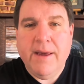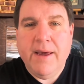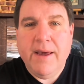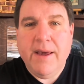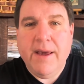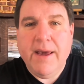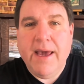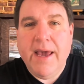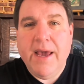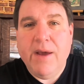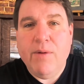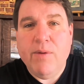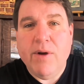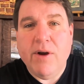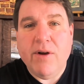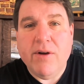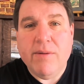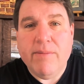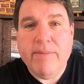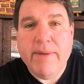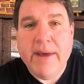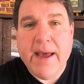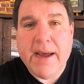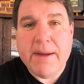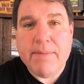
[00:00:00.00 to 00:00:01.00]
Hey,
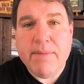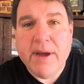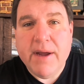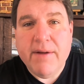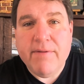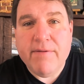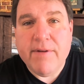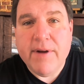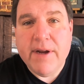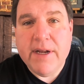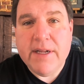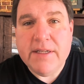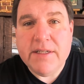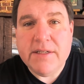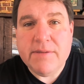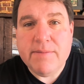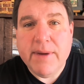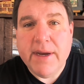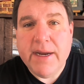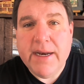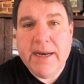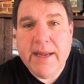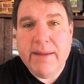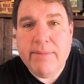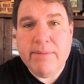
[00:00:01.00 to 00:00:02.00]
welcome back, my friends.
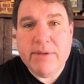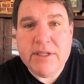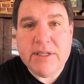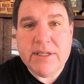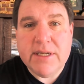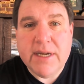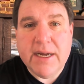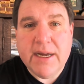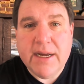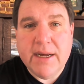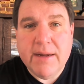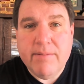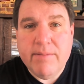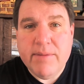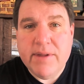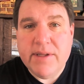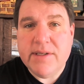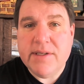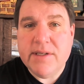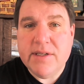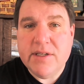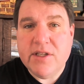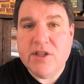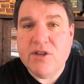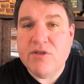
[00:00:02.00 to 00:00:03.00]
My name is Tom.
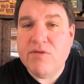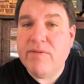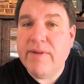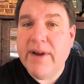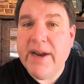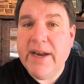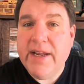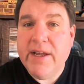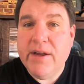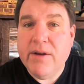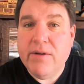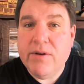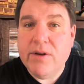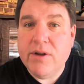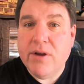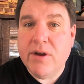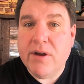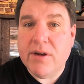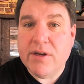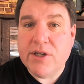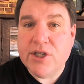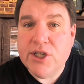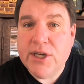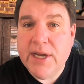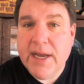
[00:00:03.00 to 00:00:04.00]
This is the Radio
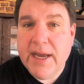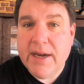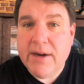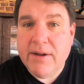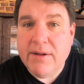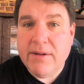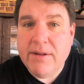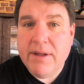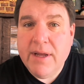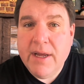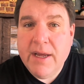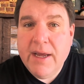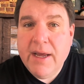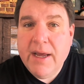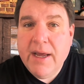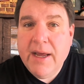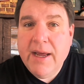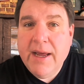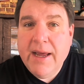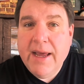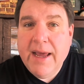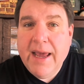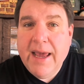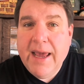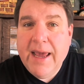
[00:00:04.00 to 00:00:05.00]
Dog channel,
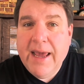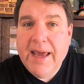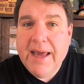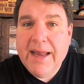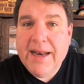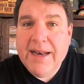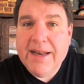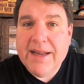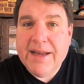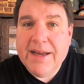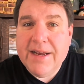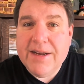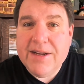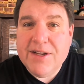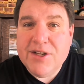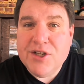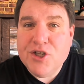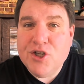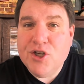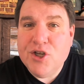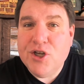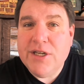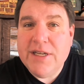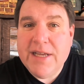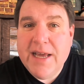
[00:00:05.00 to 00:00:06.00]
and it's
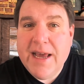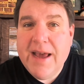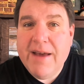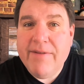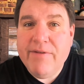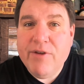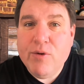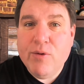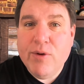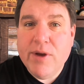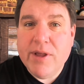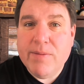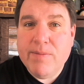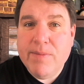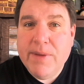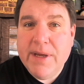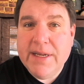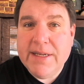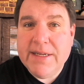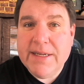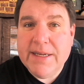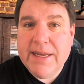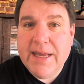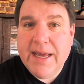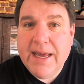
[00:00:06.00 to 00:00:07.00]
good to have you with me
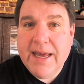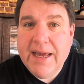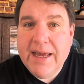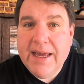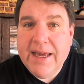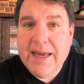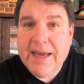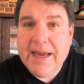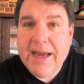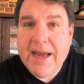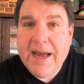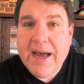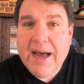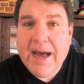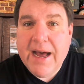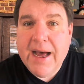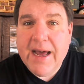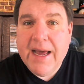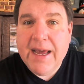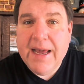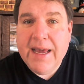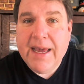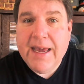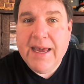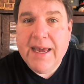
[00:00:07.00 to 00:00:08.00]
today.
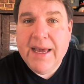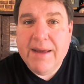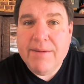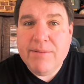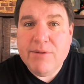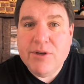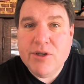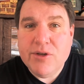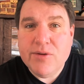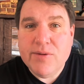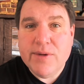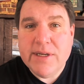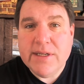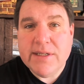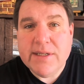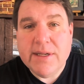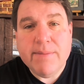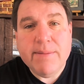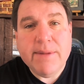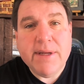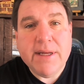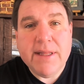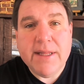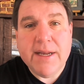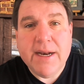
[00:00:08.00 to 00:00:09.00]
I am doing
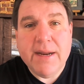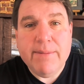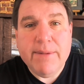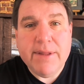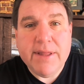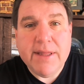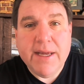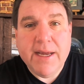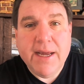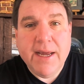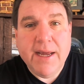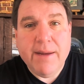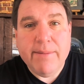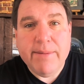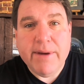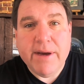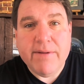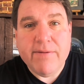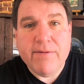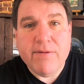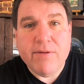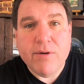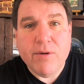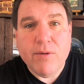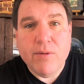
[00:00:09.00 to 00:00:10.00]
something that I've been thinking
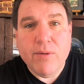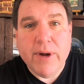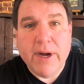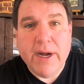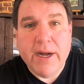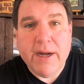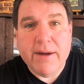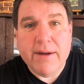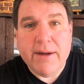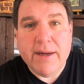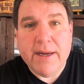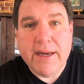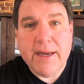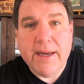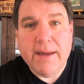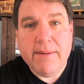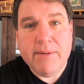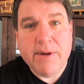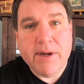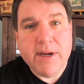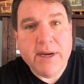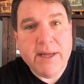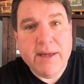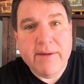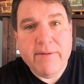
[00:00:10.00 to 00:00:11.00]
about for a while. I am
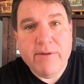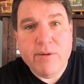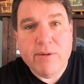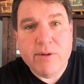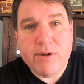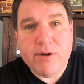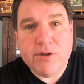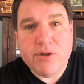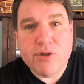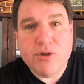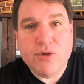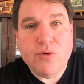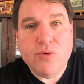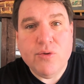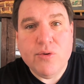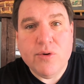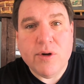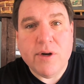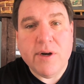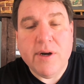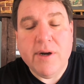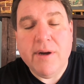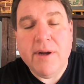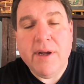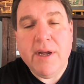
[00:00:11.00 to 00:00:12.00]
going to give you a little
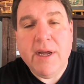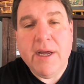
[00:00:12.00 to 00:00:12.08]
tour